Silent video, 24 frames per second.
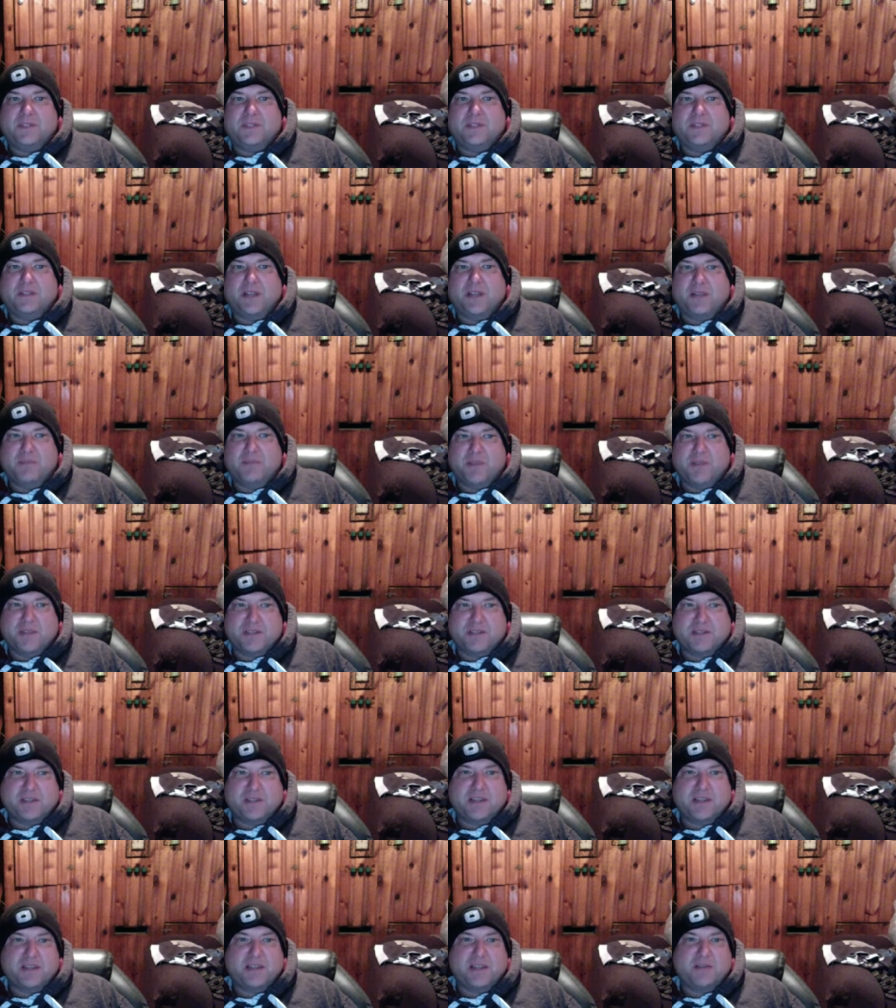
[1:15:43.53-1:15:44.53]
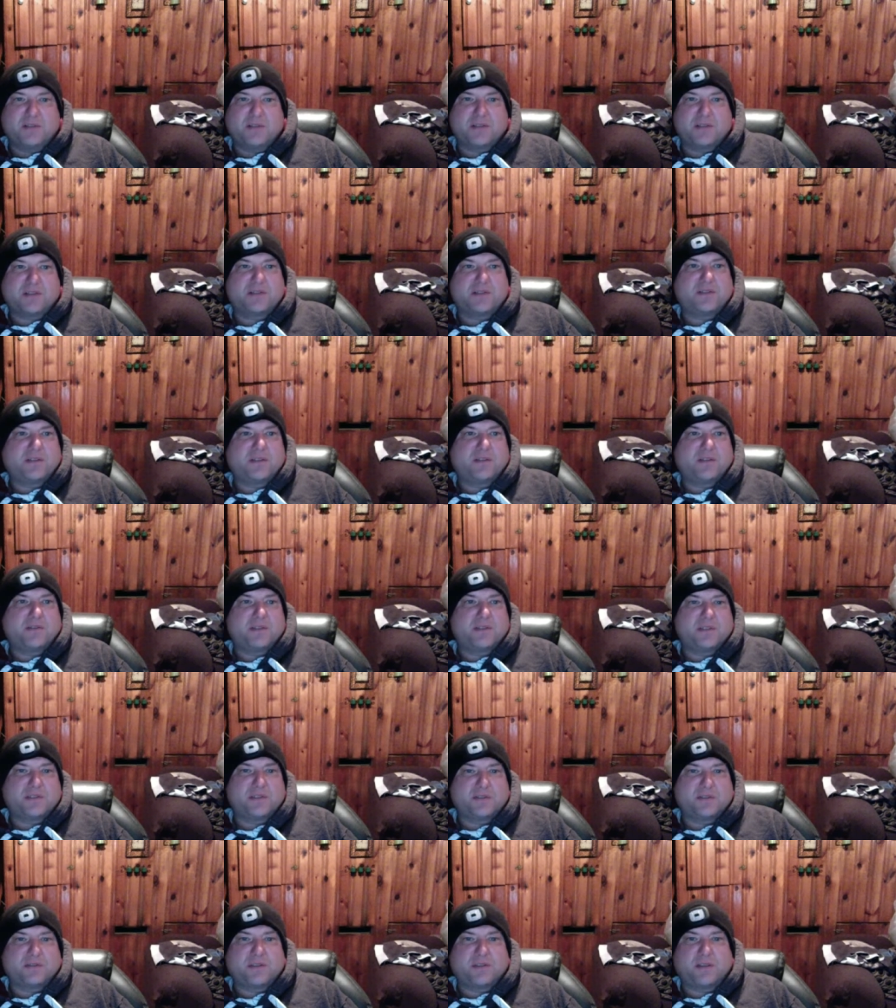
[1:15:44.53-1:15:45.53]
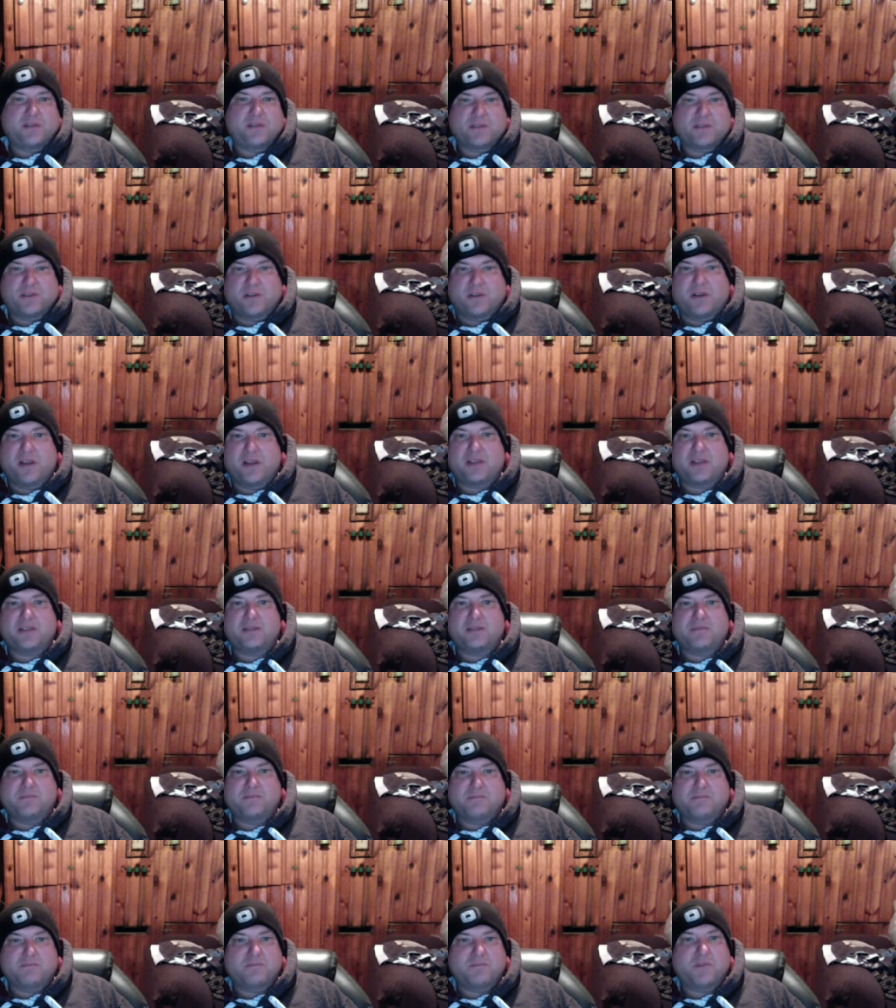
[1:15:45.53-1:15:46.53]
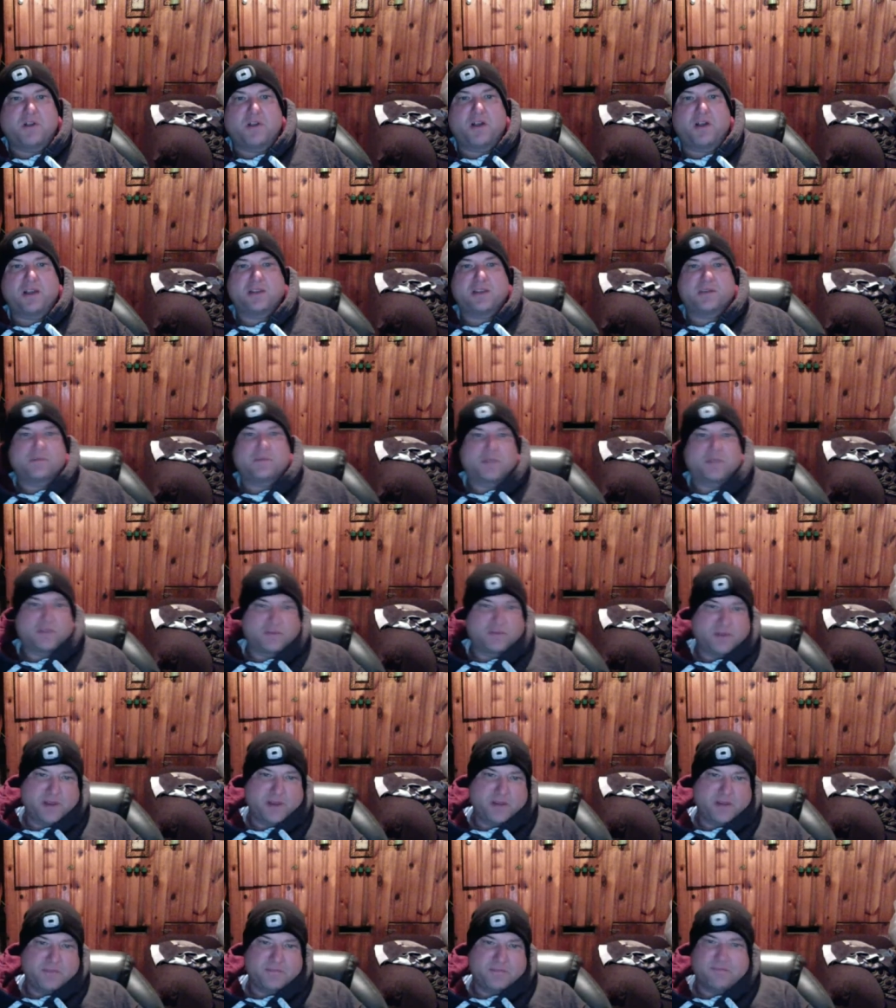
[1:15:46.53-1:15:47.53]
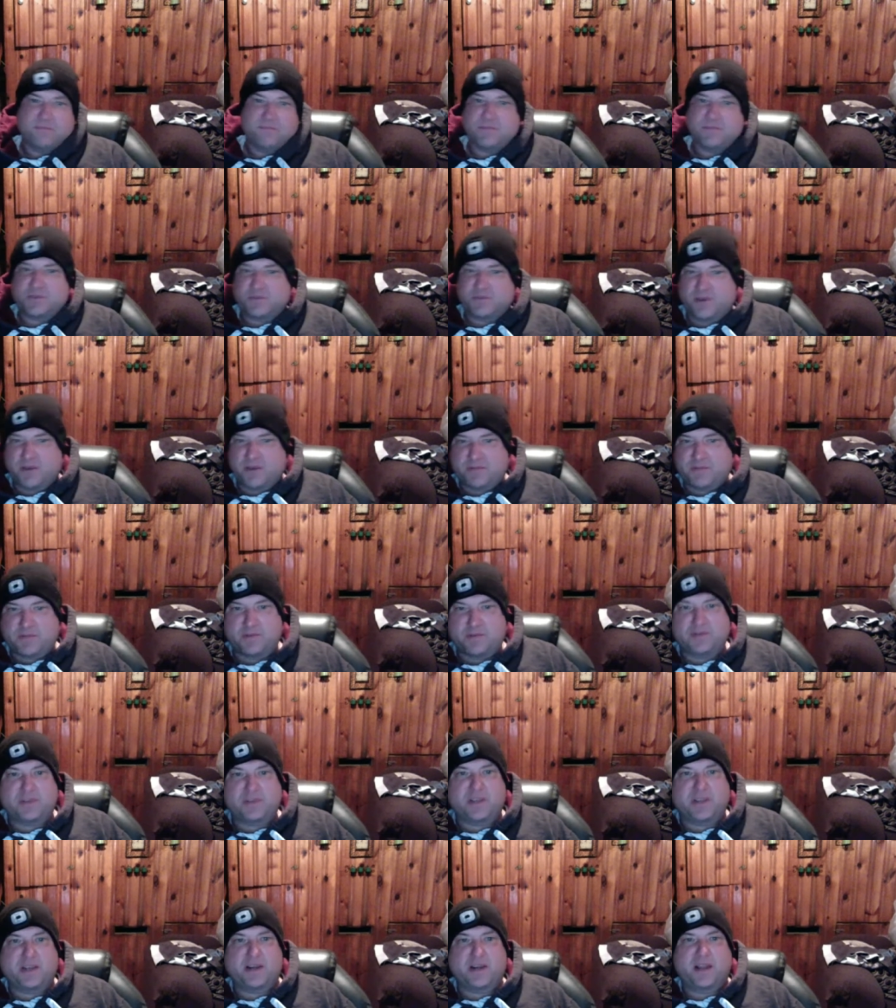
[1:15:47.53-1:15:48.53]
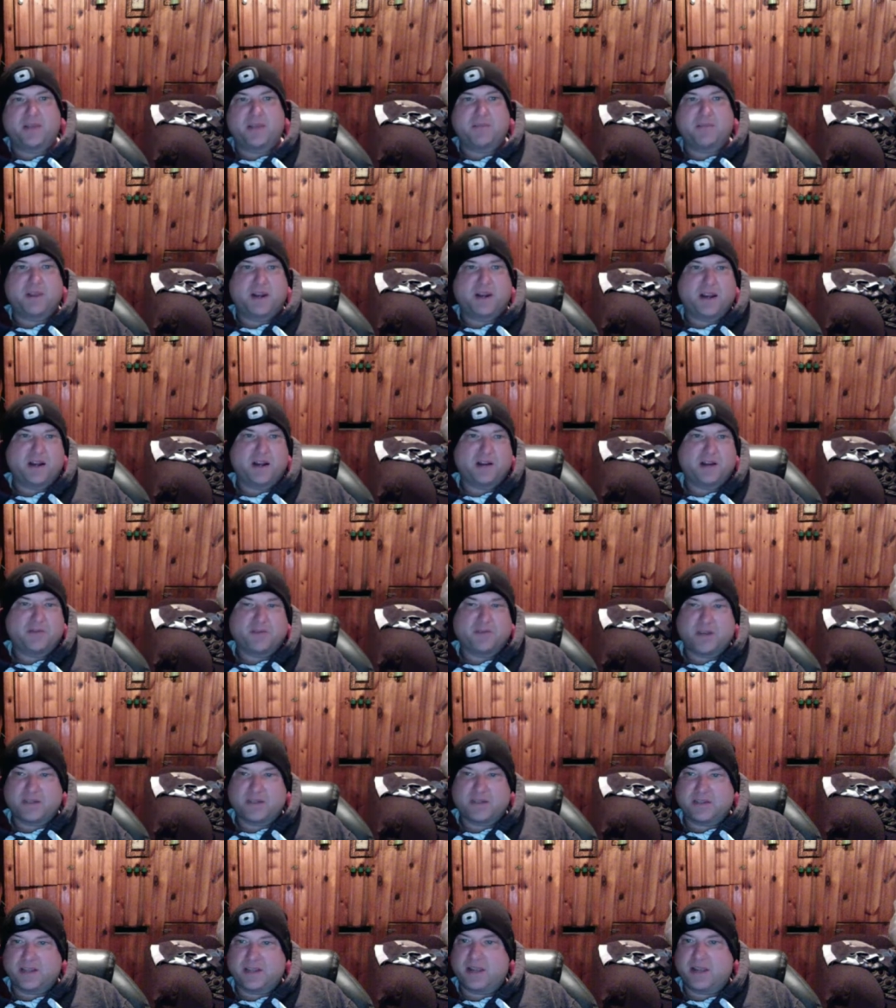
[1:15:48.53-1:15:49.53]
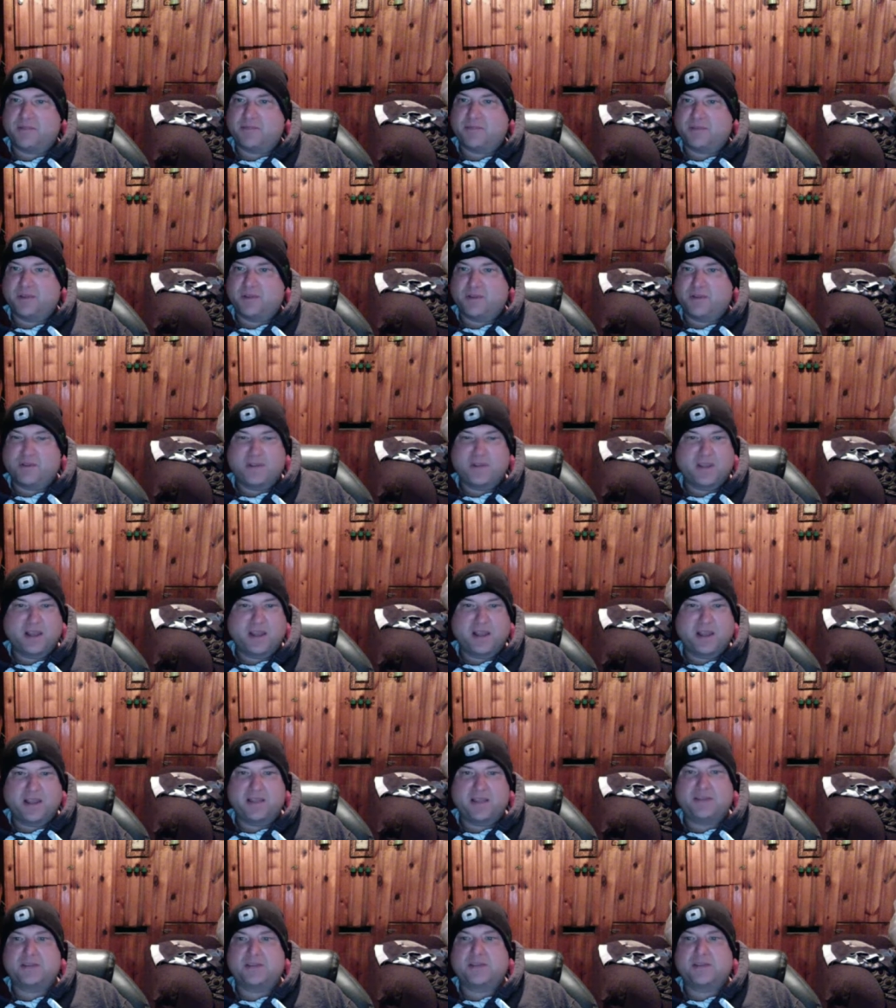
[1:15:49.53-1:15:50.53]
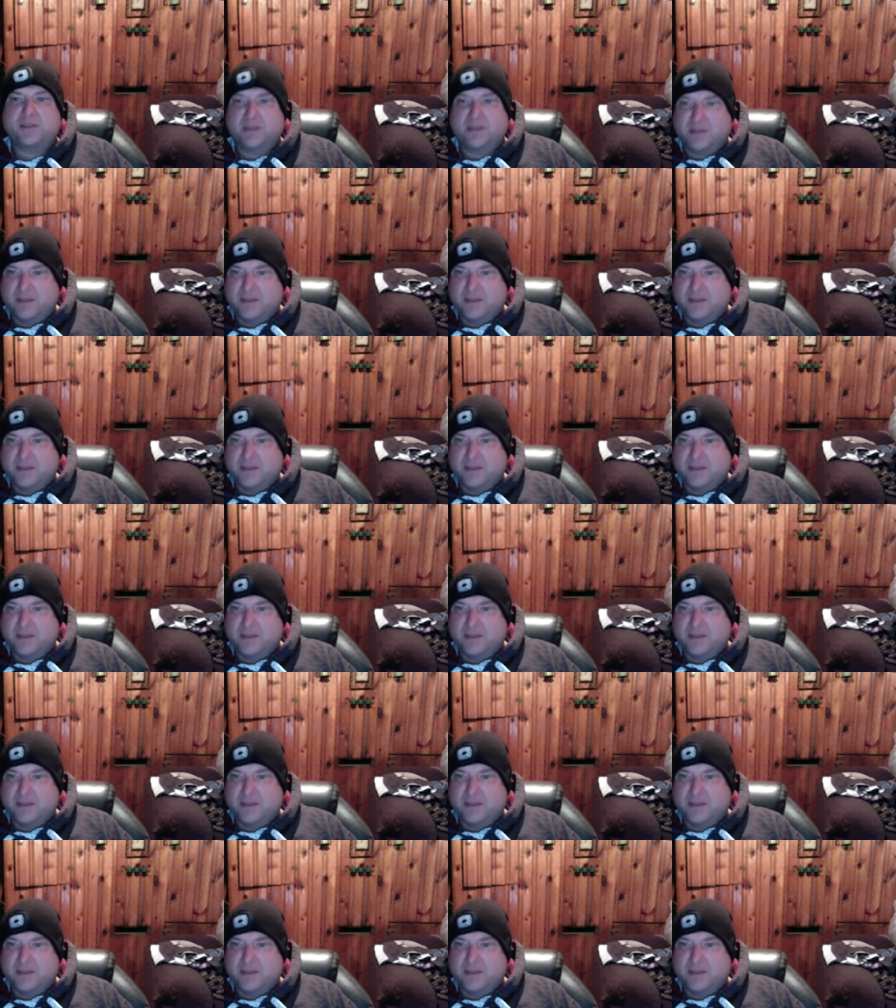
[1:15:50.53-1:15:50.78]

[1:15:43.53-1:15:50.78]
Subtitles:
I must say that was an awesome stream Tuesday night, man. I had a great time with all you guys,